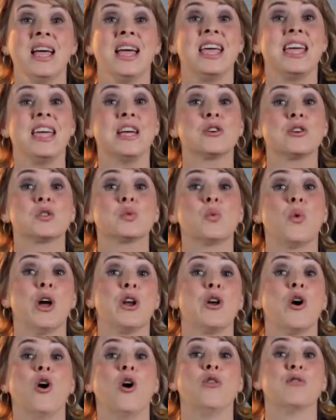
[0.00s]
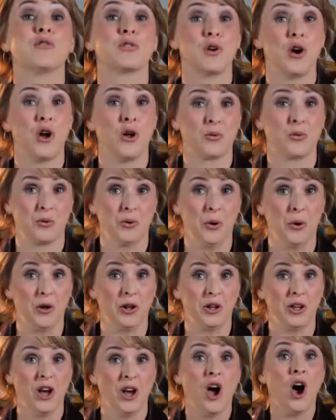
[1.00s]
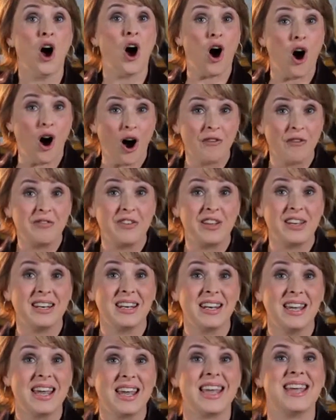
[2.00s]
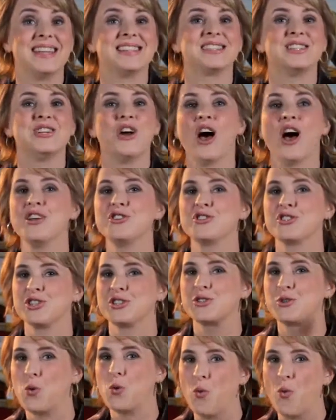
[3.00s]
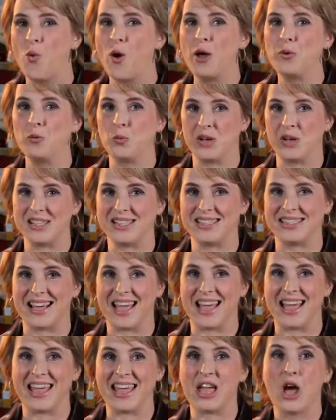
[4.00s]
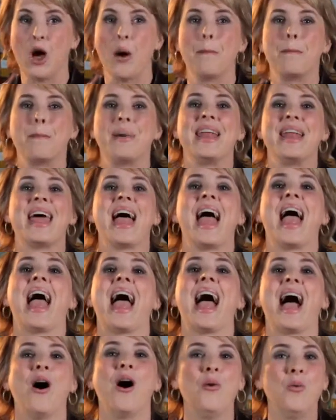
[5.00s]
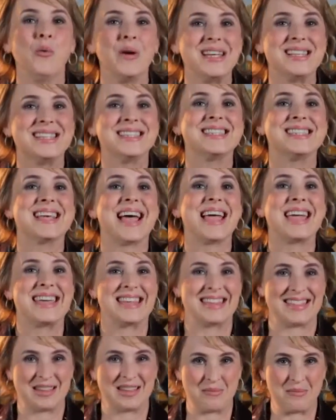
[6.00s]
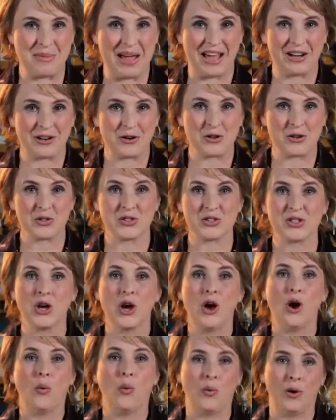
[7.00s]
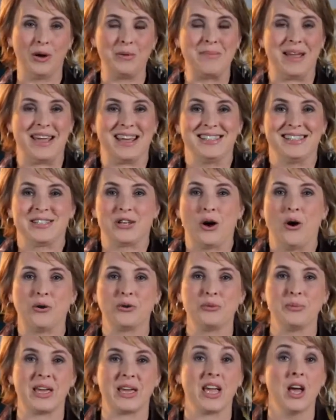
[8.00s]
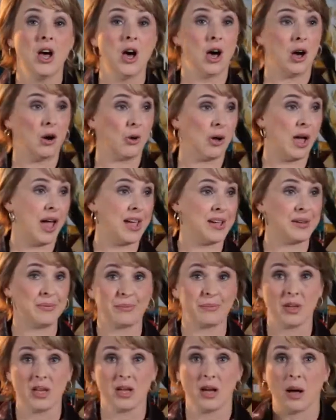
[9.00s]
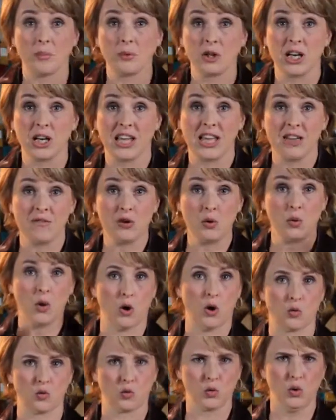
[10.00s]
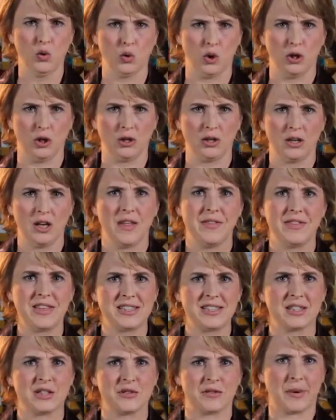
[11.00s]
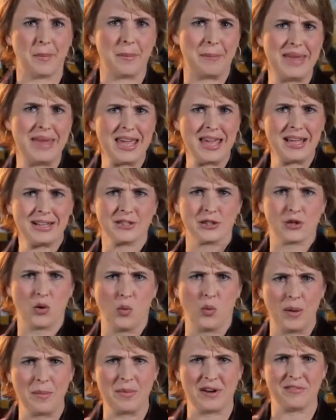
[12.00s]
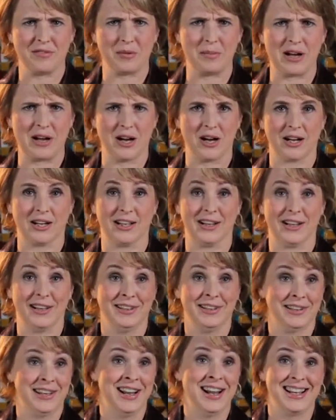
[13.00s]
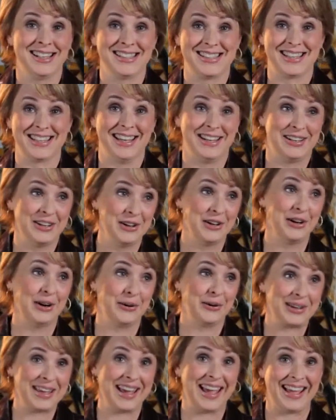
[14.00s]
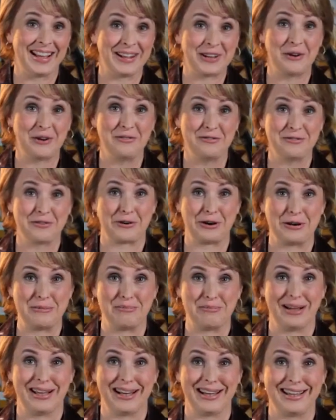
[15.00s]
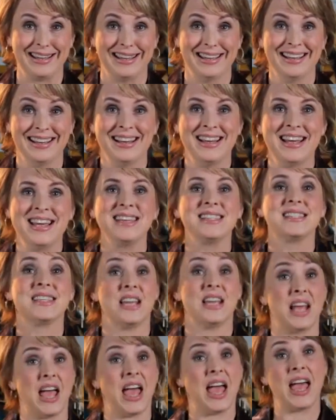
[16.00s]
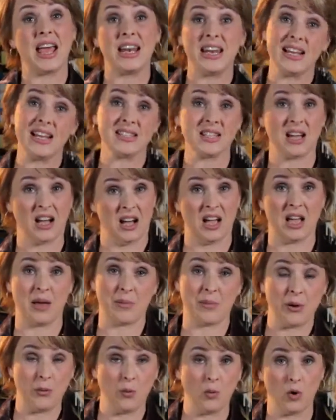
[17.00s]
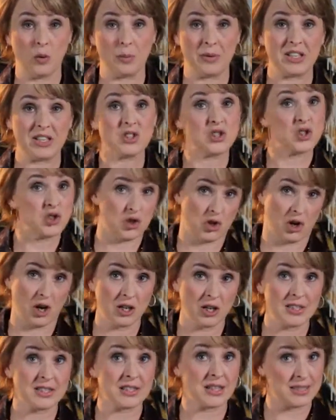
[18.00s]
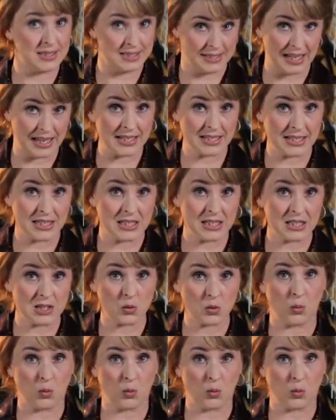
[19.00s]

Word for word: Here's one overall rule. Often, it's not just what we say, but how we say it that matters. One man told me, okay, I'm going to give you a rule. This is from me to the women of America. And I said, okay, go for it, buddy. He said, anytime a woman starts a sentence